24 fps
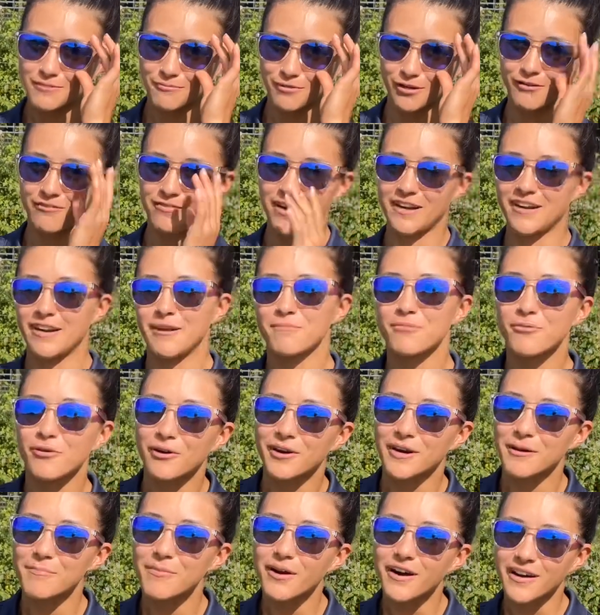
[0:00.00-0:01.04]
were a very
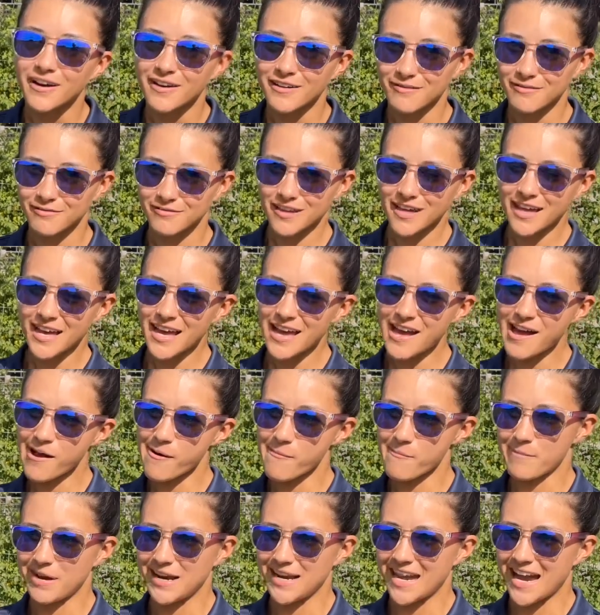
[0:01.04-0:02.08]
important part of
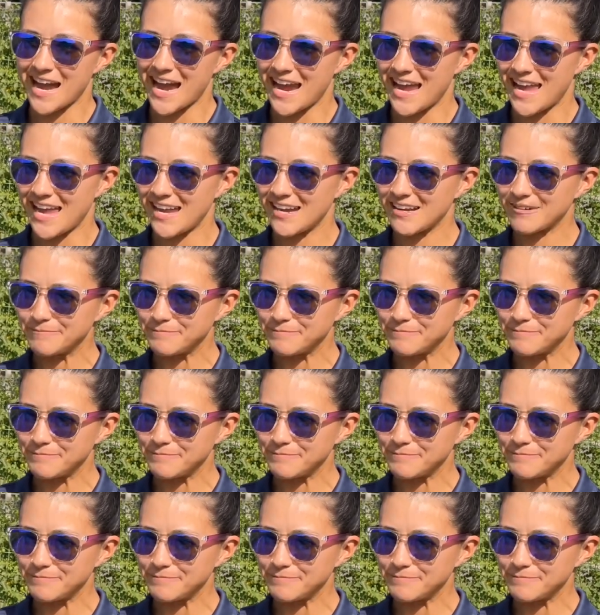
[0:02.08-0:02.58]
my diet.